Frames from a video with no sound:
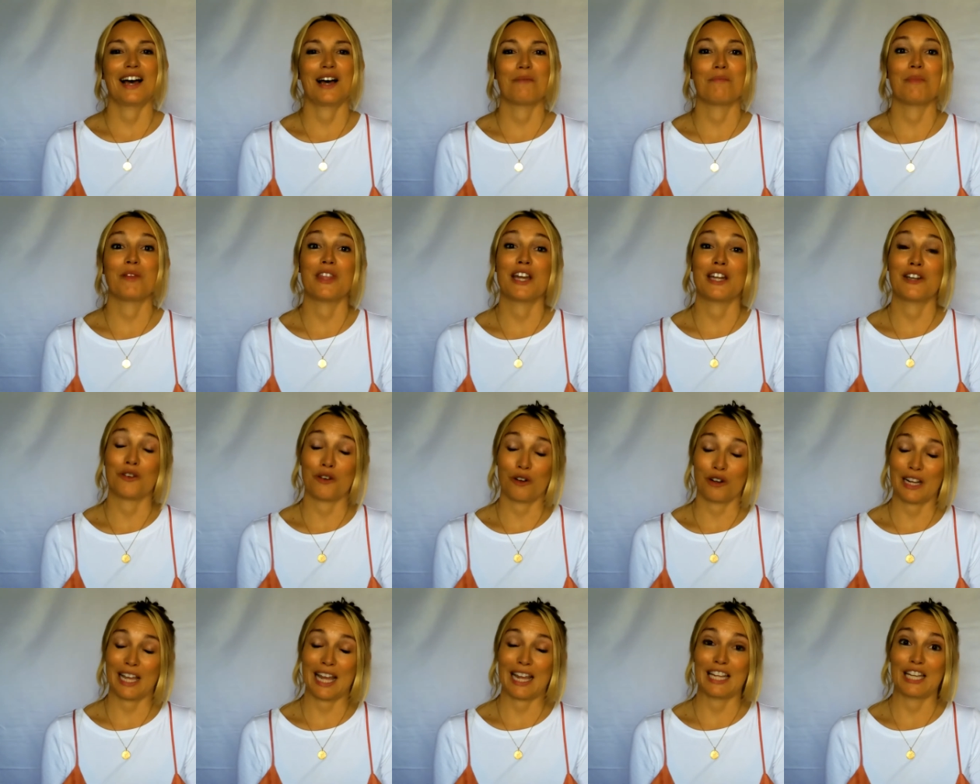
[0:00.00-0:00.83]
but they're not
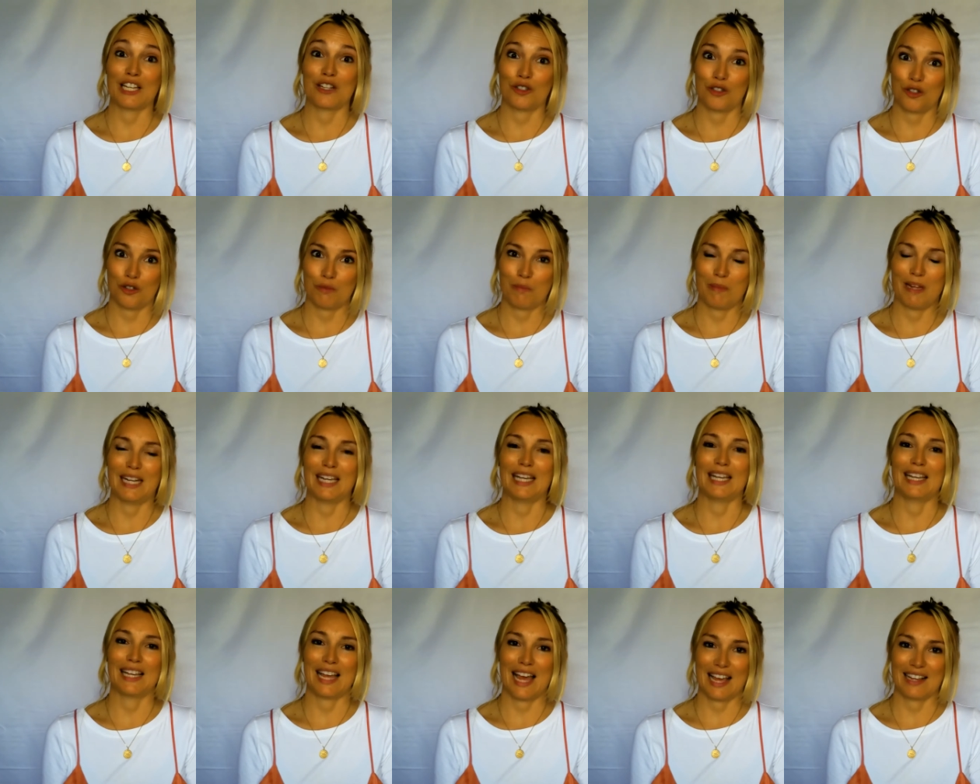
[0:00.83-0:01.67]
getting too
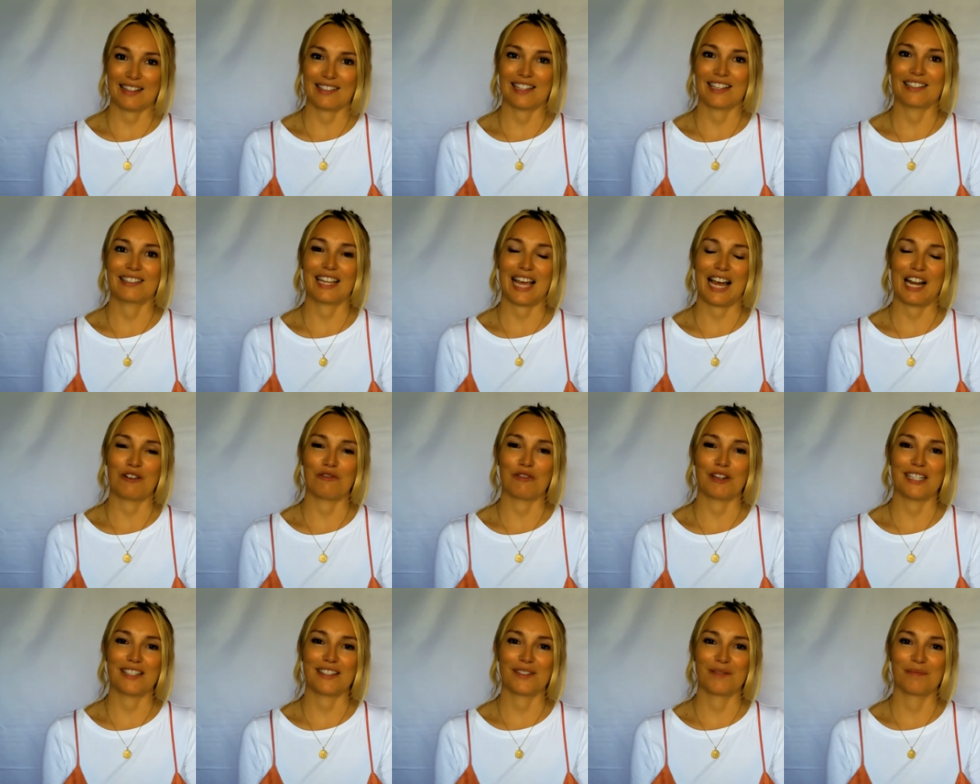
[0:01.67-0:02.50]
many excess
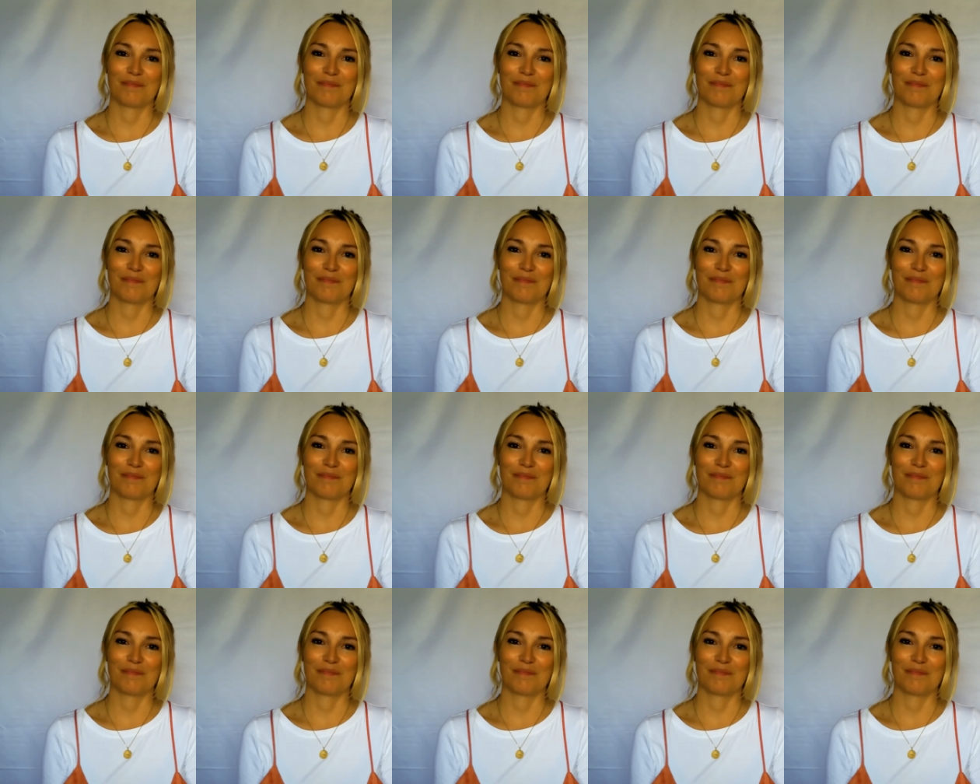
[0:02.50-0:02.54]
calories.